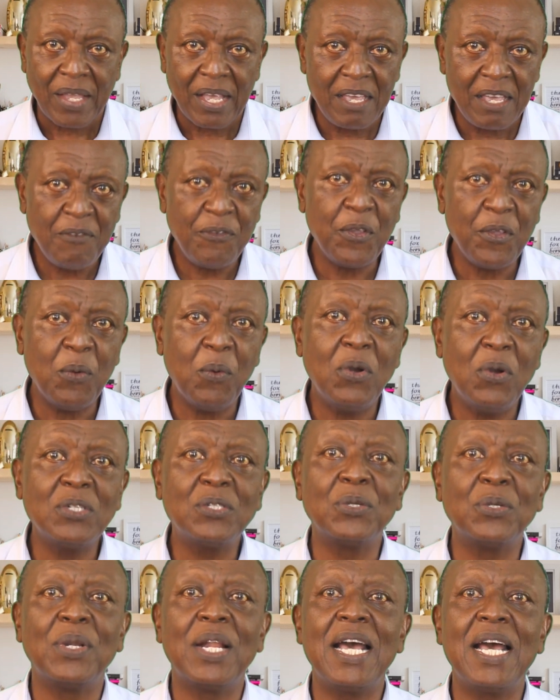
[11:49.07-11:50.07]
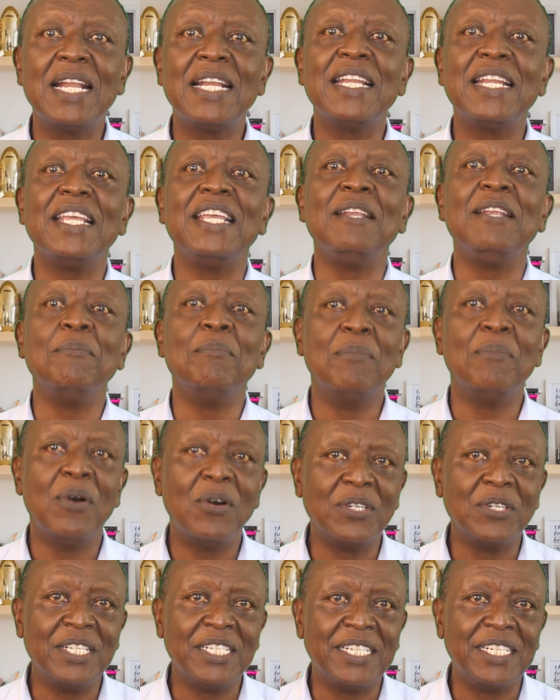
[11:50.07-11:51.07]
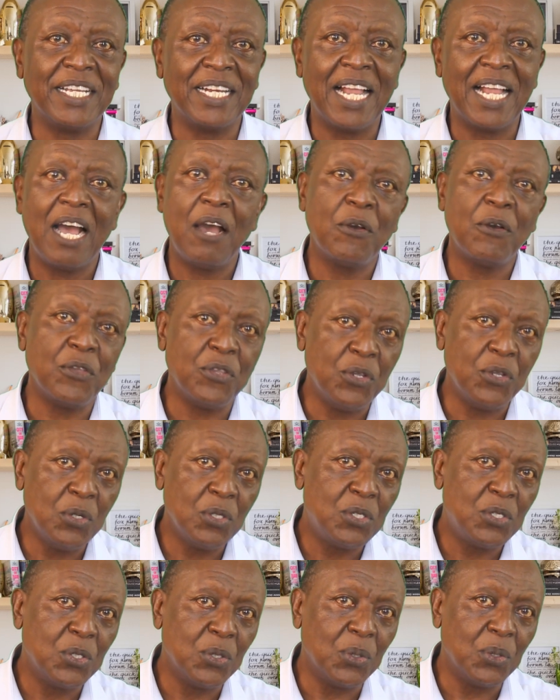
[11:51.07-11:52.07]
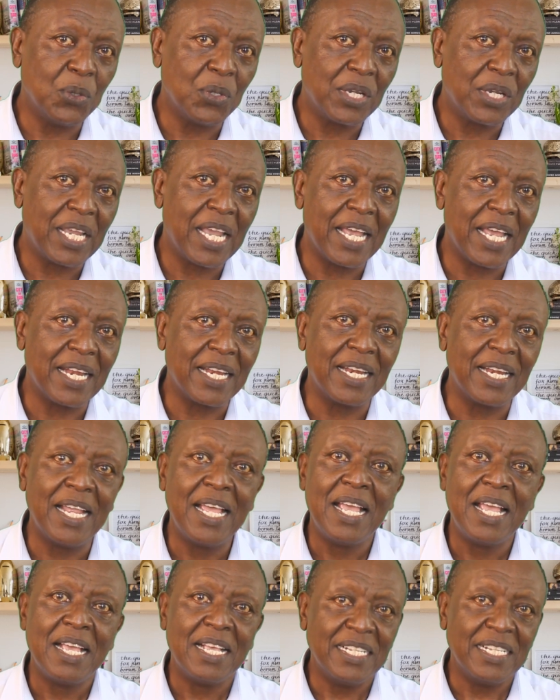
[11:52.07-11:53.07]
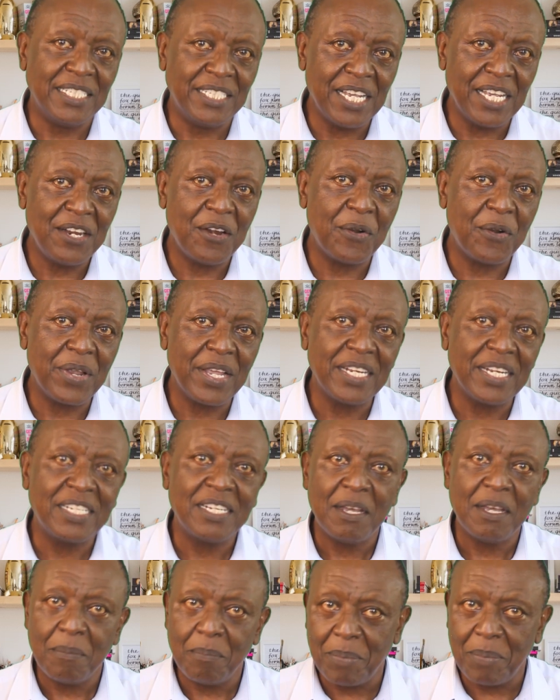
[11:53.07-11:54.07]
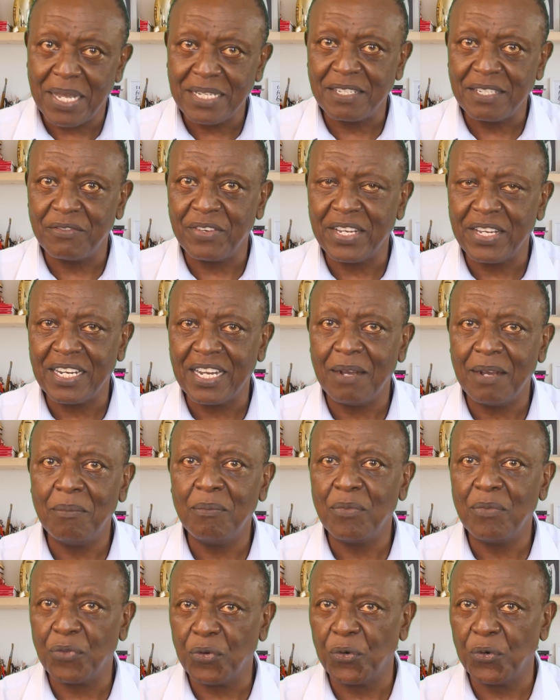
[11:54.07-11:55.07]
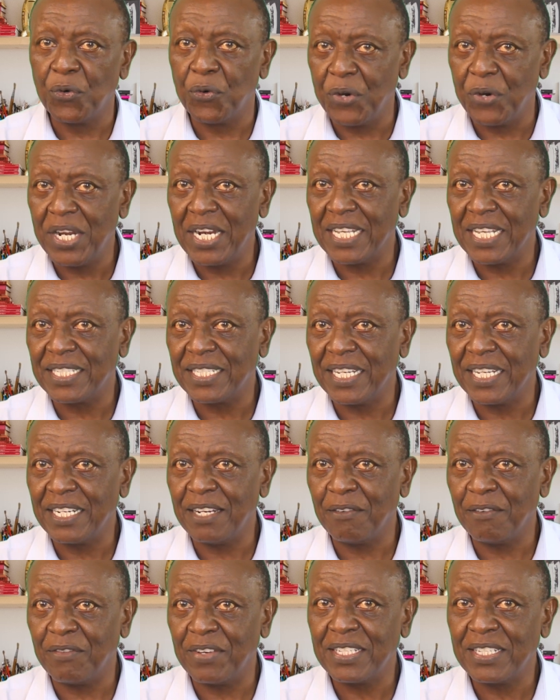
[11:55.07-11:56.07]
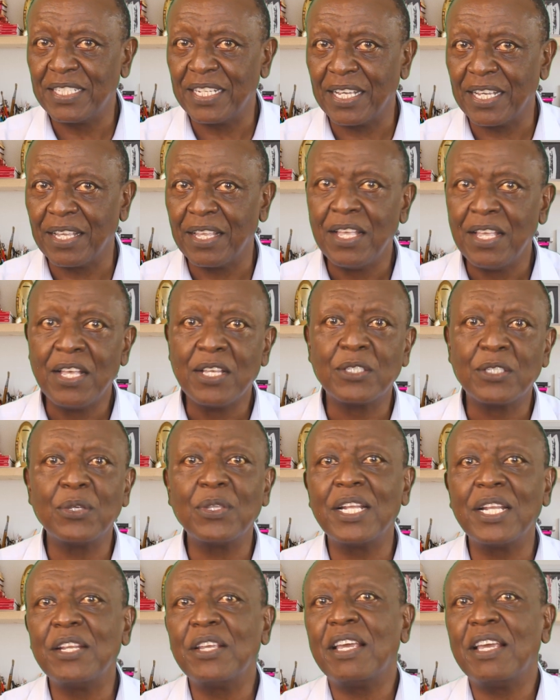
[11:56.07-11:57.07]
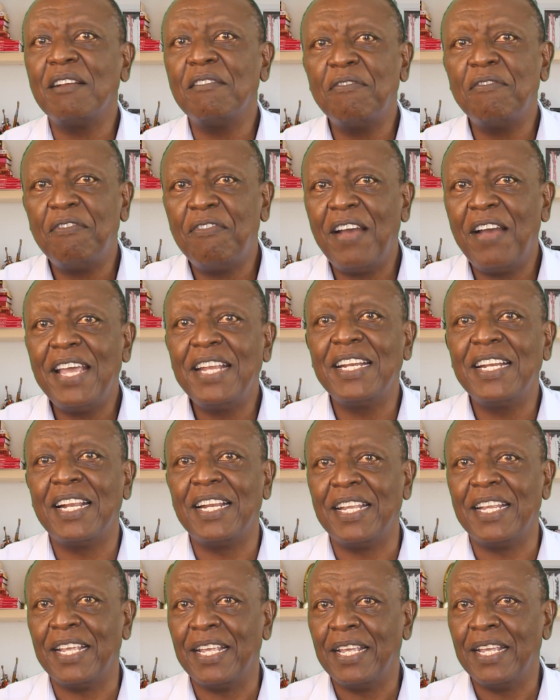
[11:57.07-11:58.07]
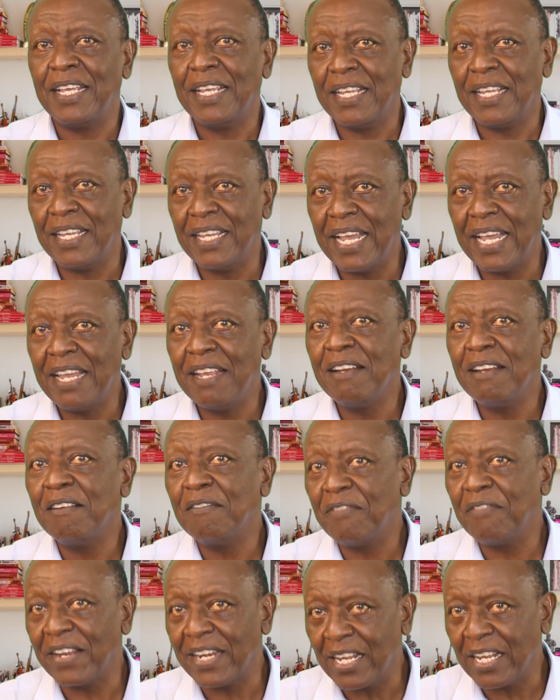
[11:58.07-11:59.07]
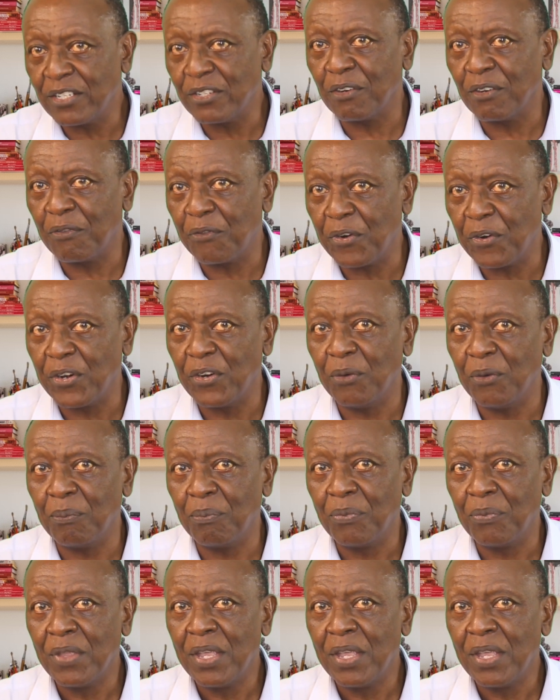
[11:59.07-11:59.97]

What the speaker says: If you want to learn in more detail how you too can generate passive income through real estate investing so that you can finally gain financial freedom,